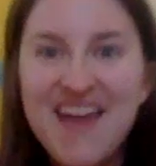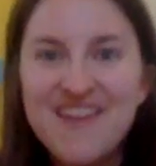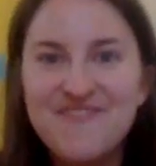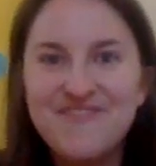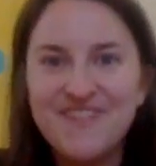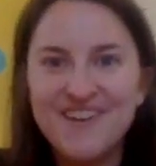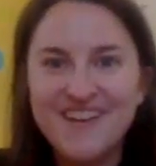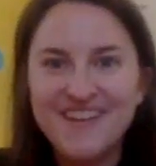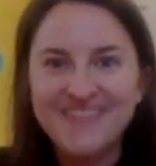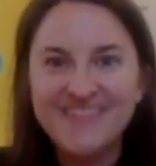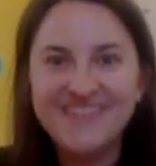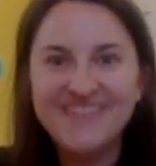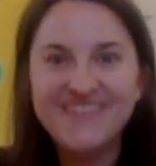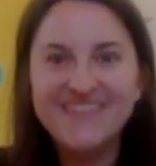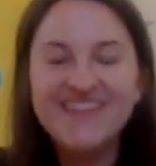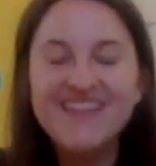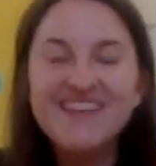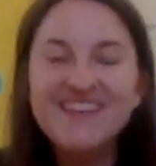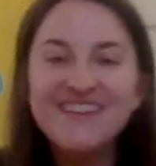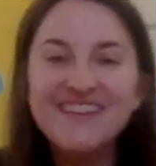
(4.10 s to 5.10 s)
friends.
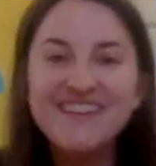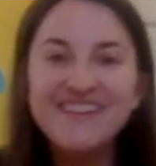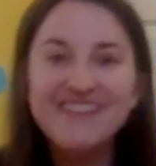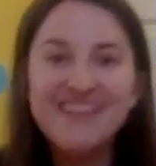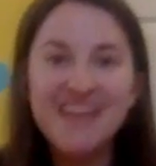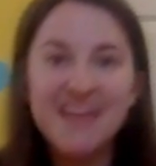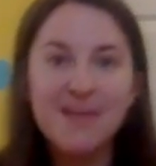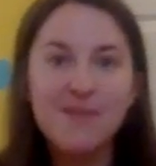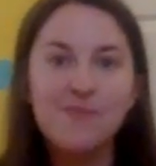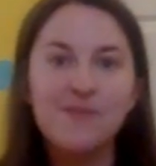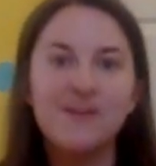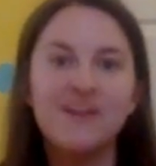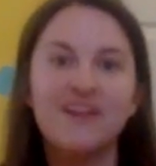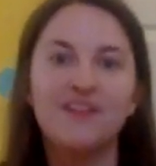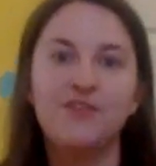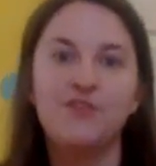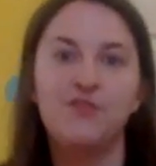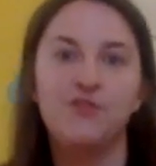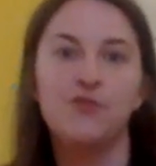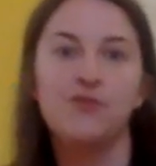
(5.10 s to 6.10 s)
Today we're going
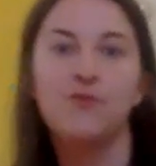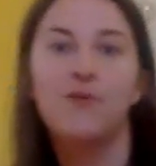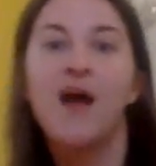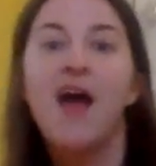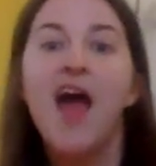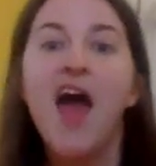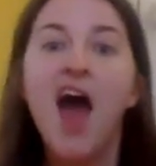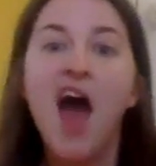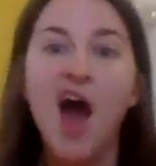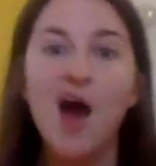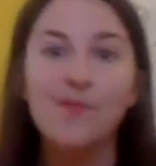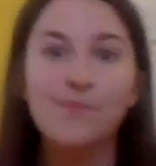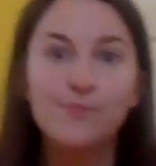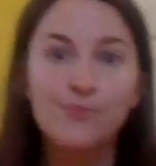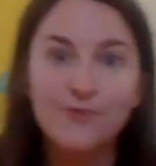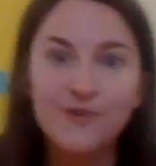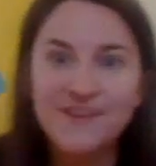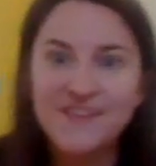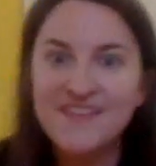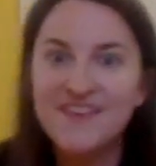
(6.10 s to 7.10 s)
to do a
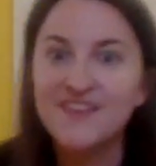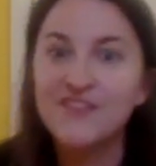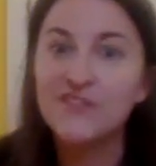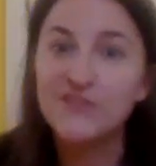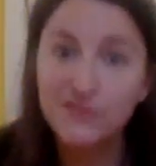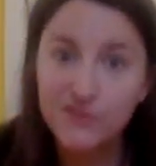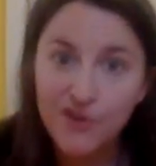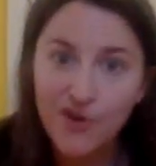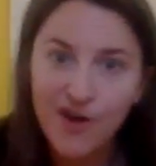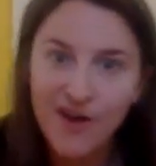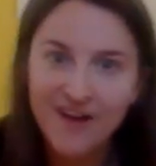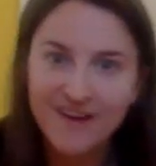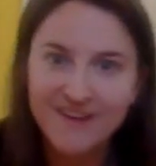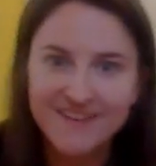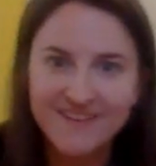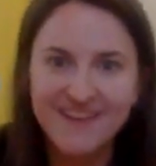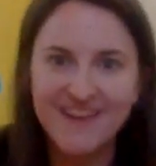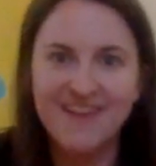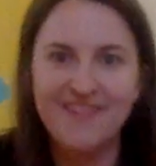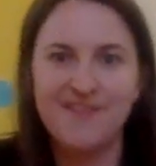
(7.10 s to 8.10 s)
breathing song
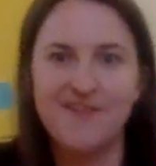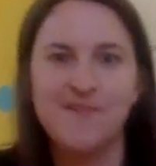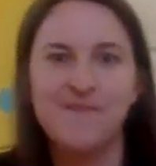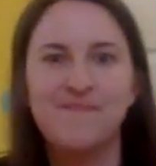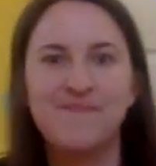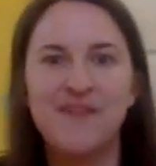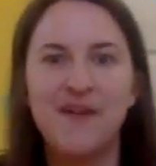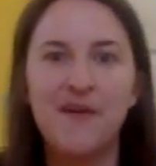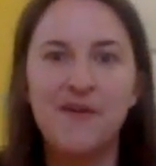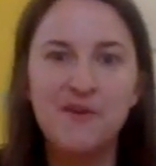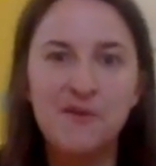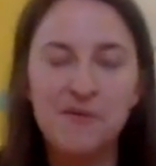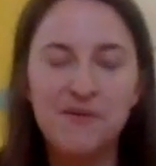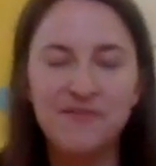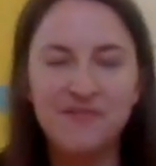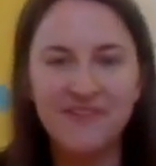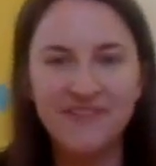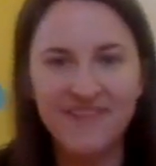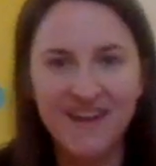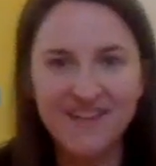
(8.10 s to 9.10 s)
together. Now I know we've
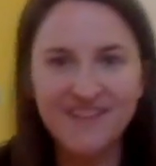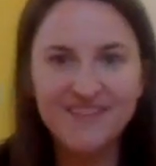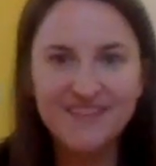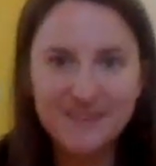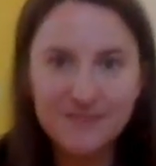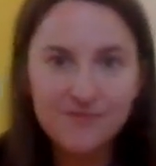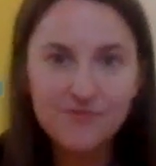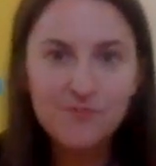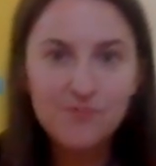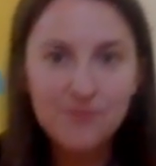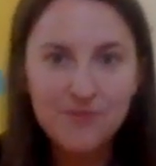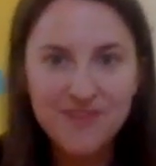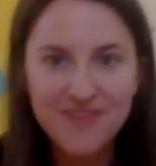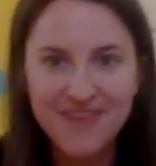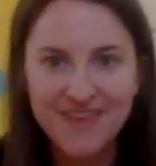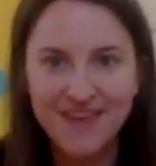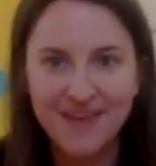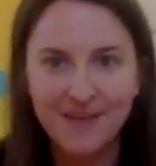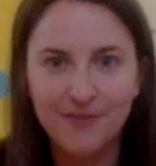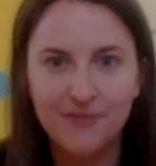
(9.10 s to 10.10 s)
done lots of different
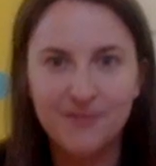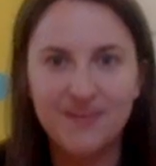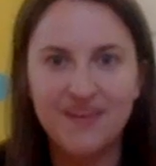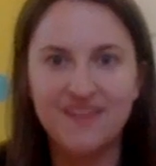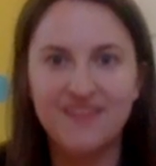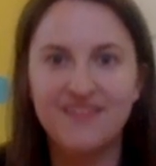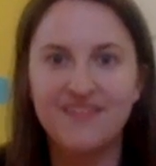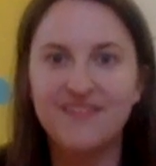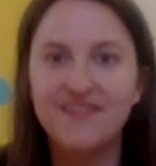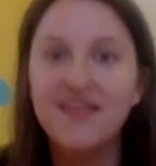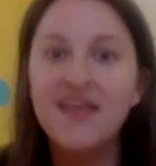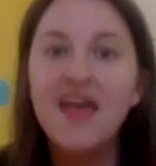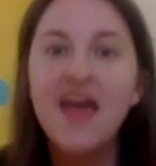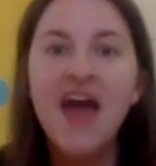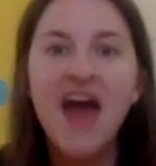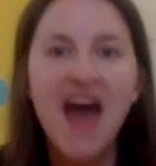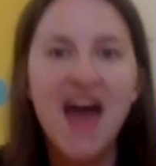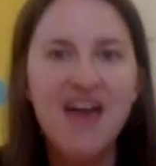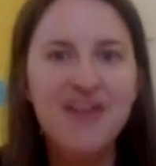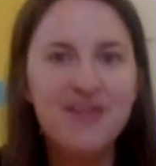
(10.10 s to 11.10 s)
breathing exercises.
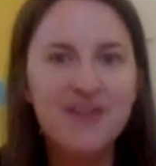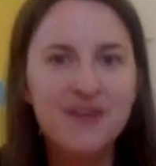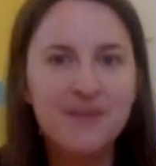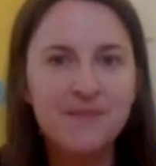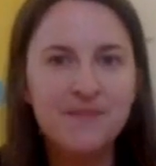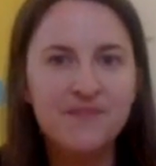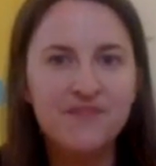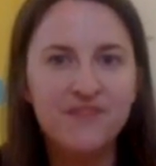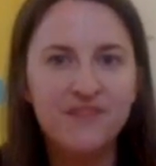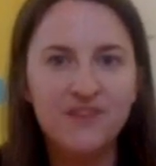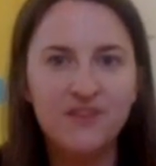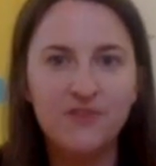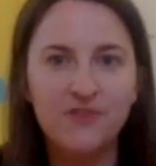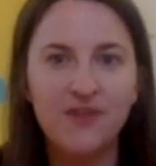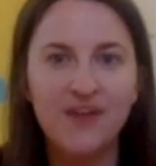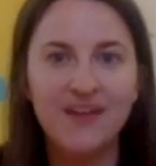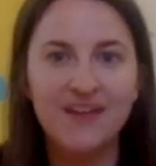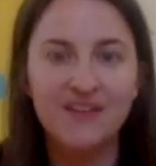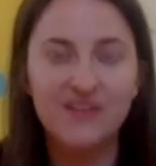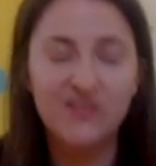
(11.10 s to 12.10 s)
I thought it'd be fun to
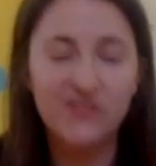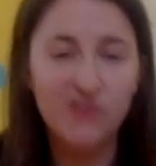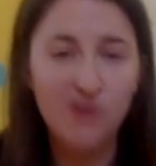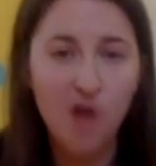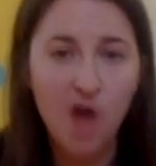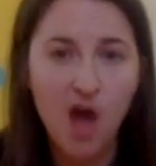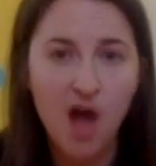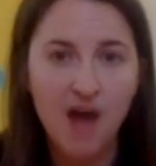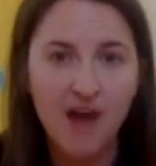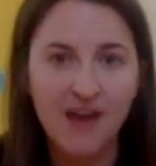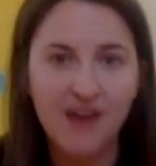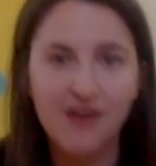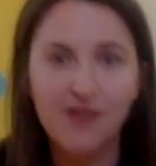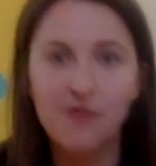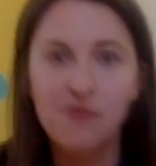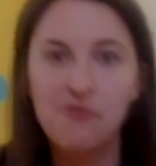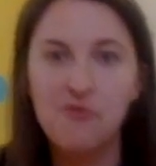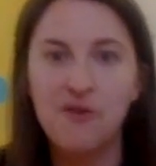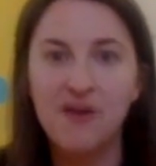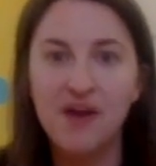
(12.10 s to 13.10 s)
try a song and go
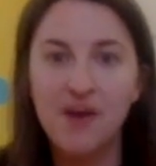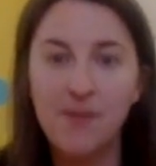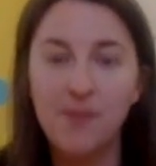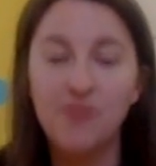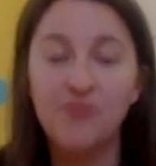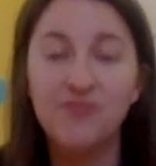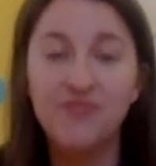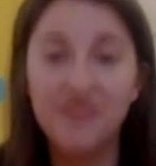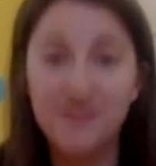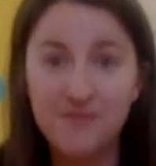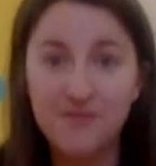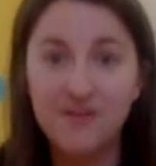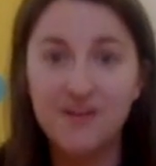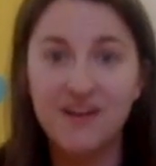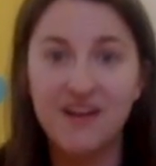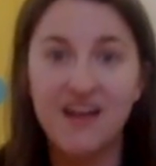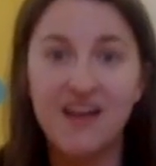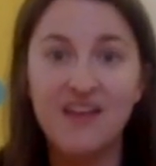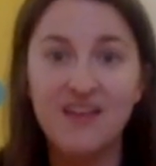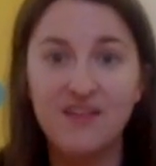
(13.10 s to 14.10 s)
through a couple different
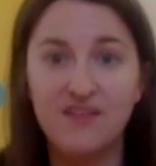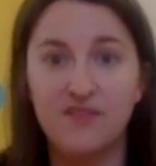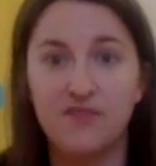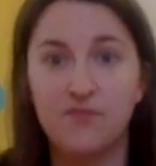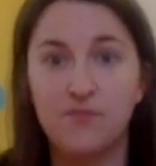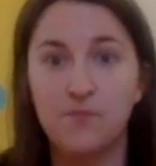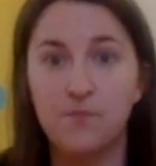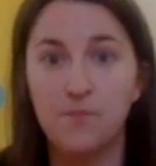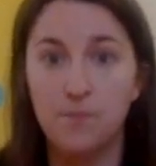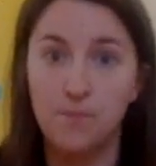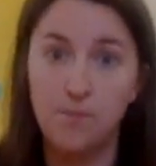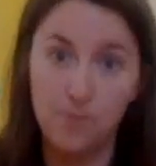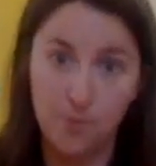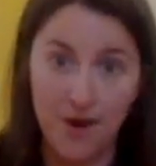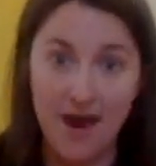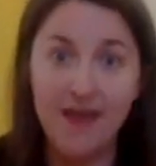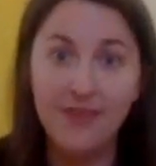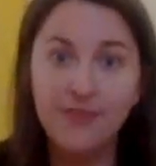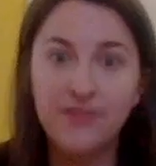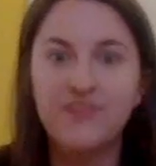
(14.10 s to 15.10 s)
kinds of
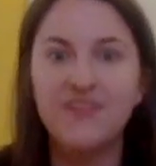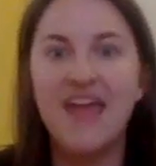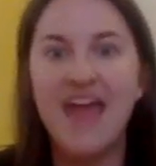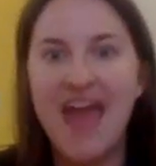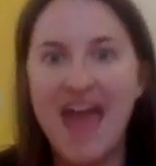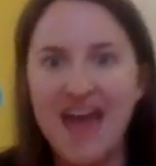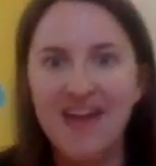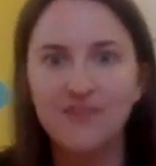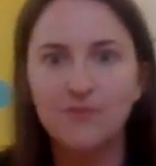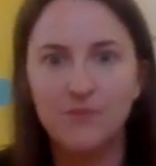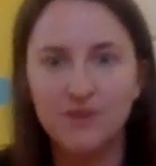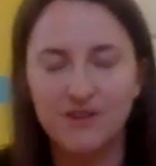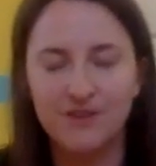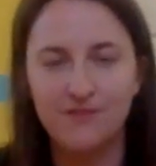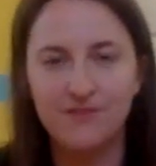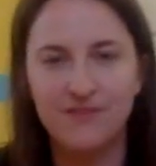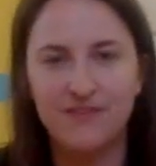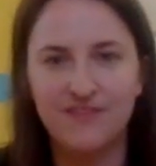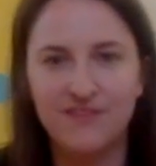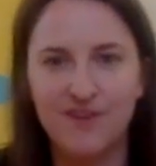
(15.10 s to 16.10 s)
breaths as we do
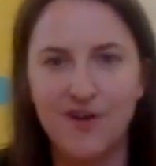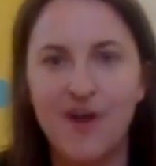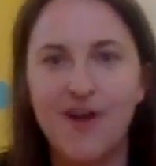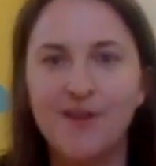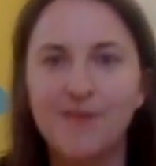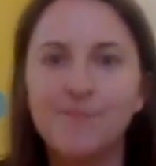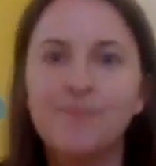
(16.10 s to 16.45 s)
this song.